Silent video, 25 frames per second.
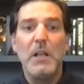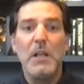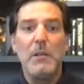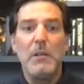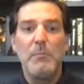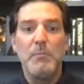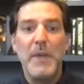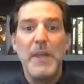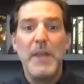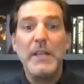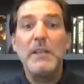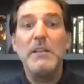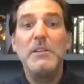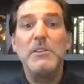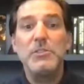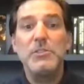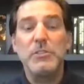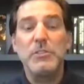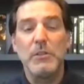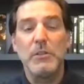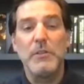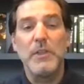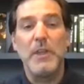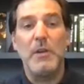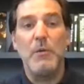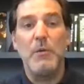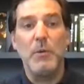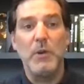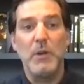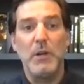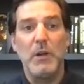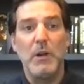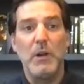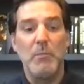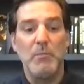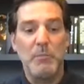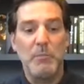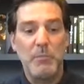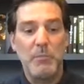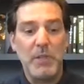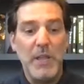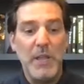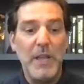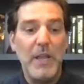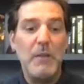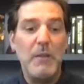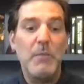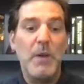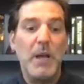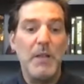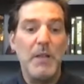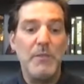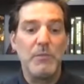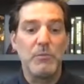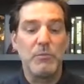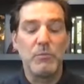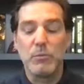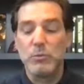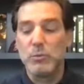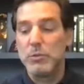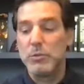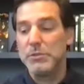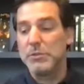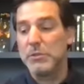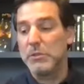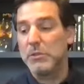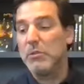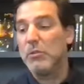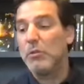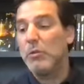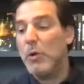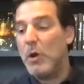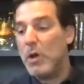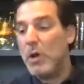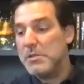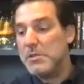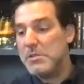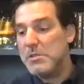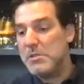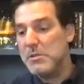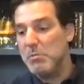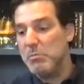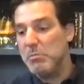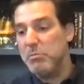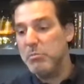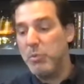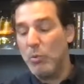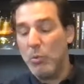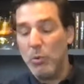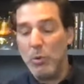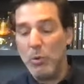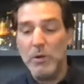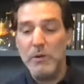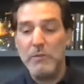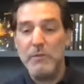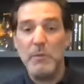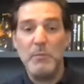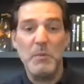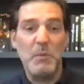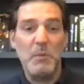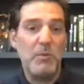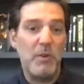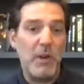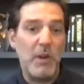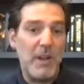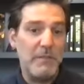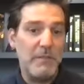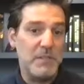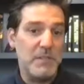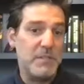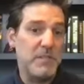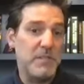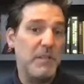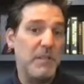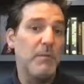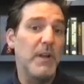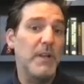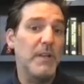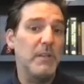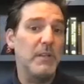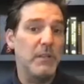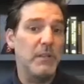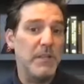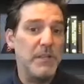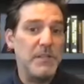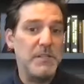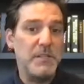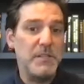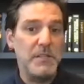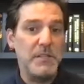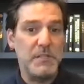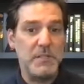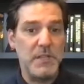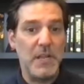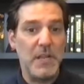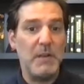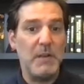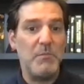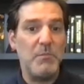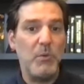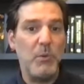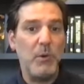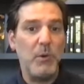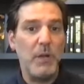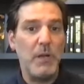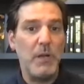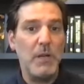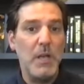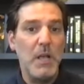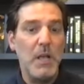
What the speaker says: Making sure that we're playing by the rules across the board from a privacy and regulation standpoint.